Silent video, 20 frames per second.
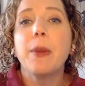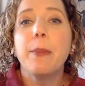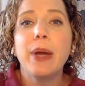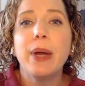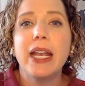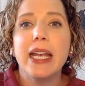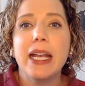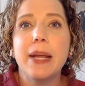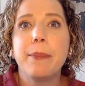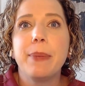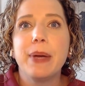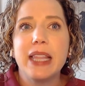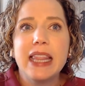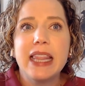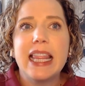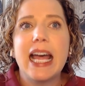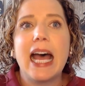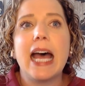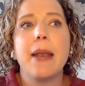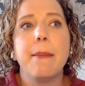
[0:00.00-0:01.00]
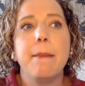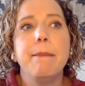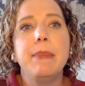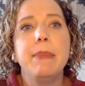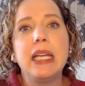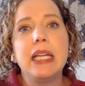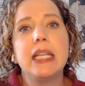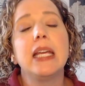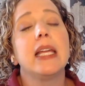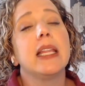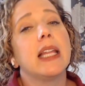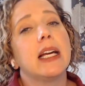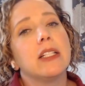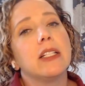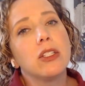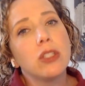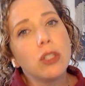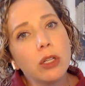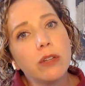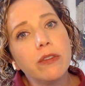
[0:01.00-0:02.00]
But that meaning,
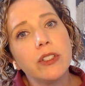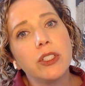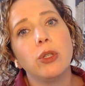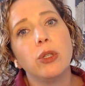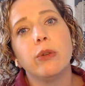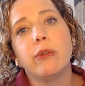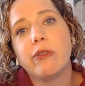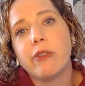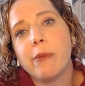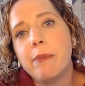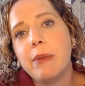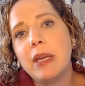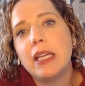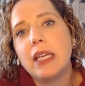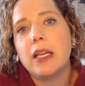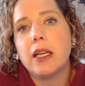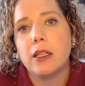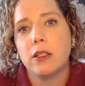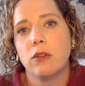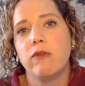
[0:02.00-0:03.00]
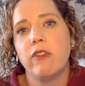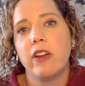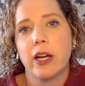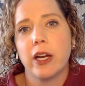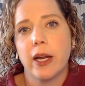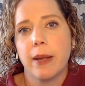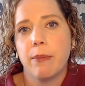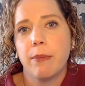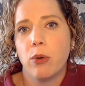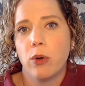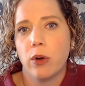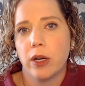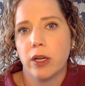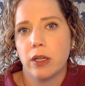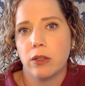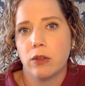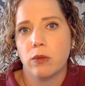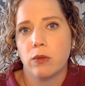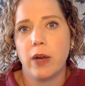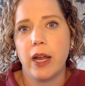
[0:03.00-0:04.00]
that servitude for me is very important,
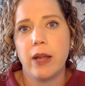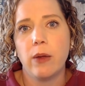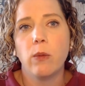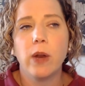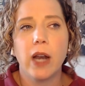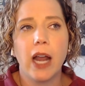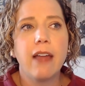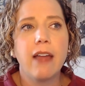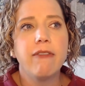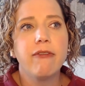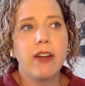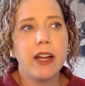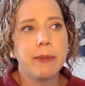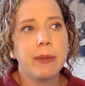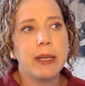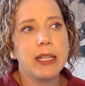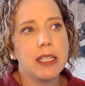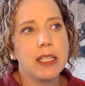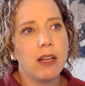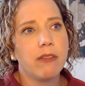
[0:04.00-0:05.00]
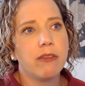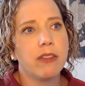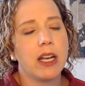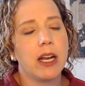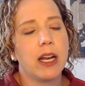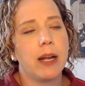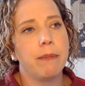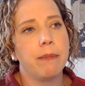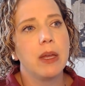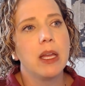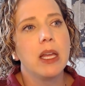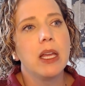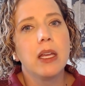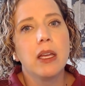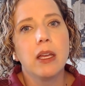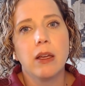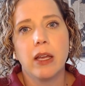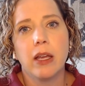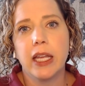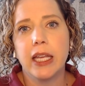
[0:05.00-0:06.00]
right? When I find myself that I'm
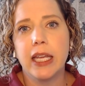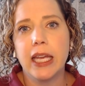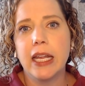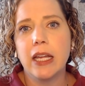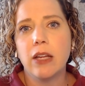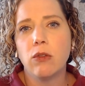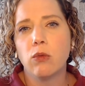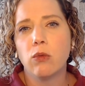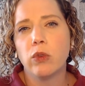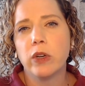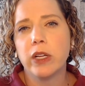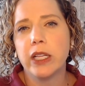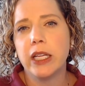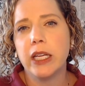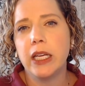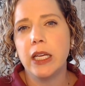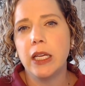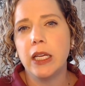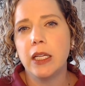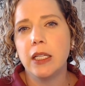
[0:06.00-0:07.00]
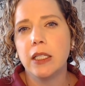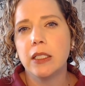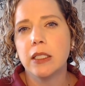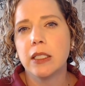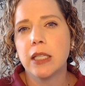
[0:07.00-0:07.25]
getting really